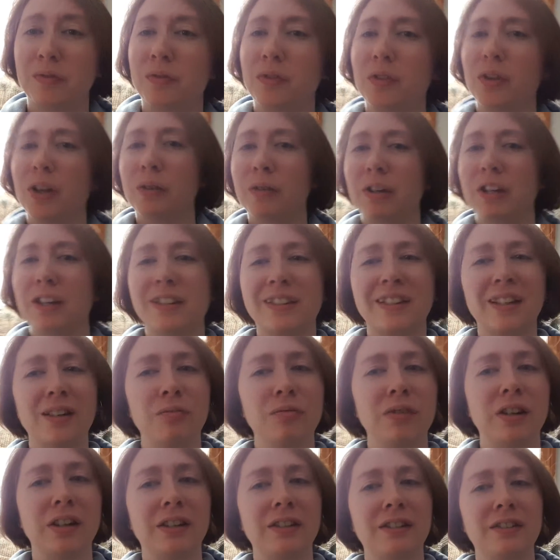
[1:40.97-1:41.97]
great way to
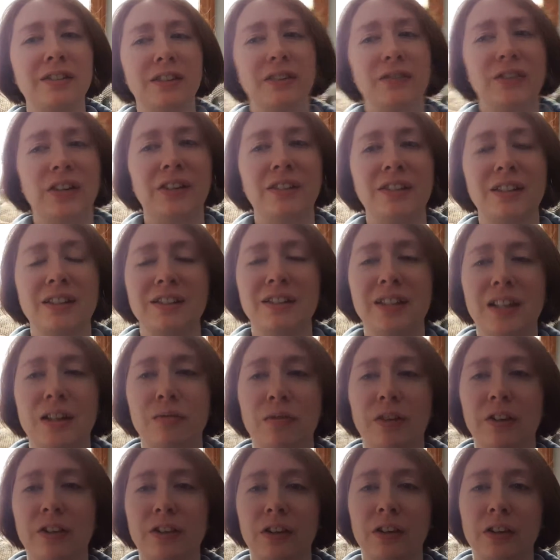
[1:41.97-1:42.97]
celebrate uh, Valentine's Day
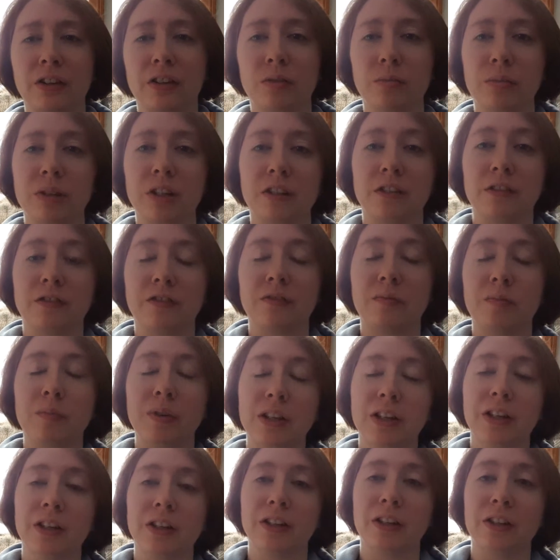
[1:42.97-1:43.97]
with a little bit of
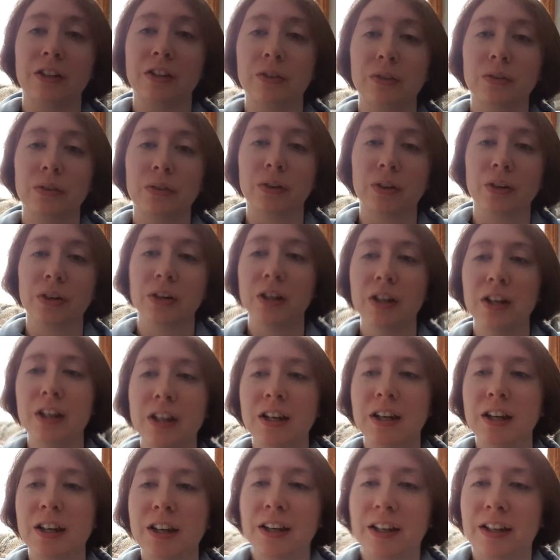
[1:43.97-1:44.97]
blood and gore.
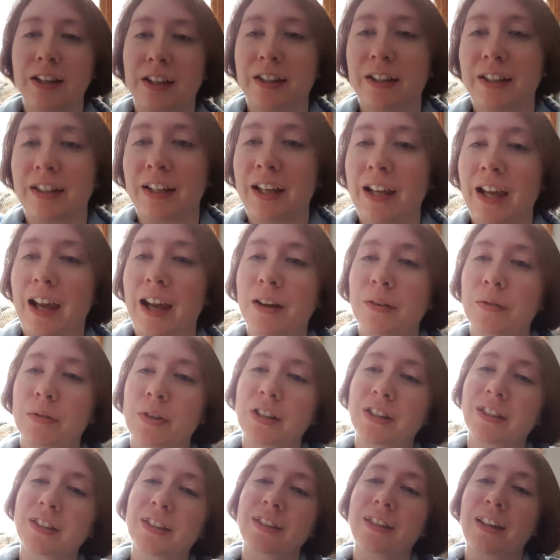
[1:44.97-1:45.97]
And the cat
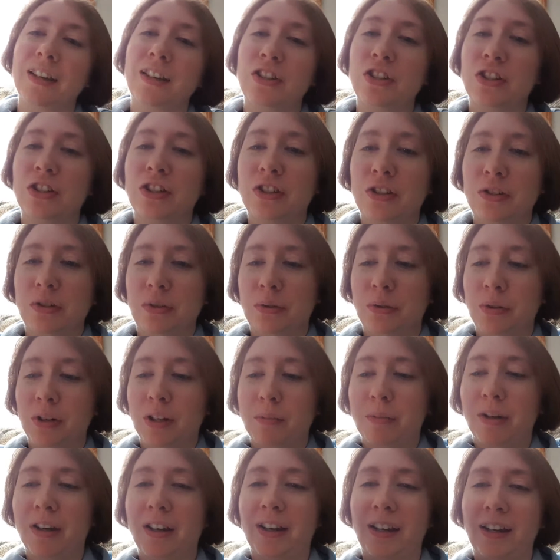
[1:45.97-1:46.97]
wants attention too.
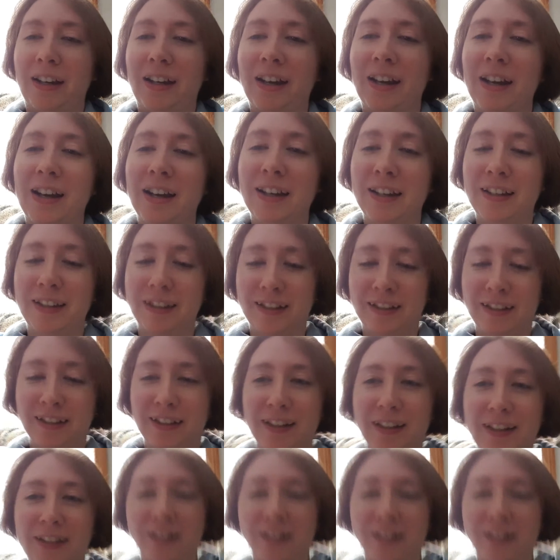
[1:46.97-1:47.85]
Come on, guys.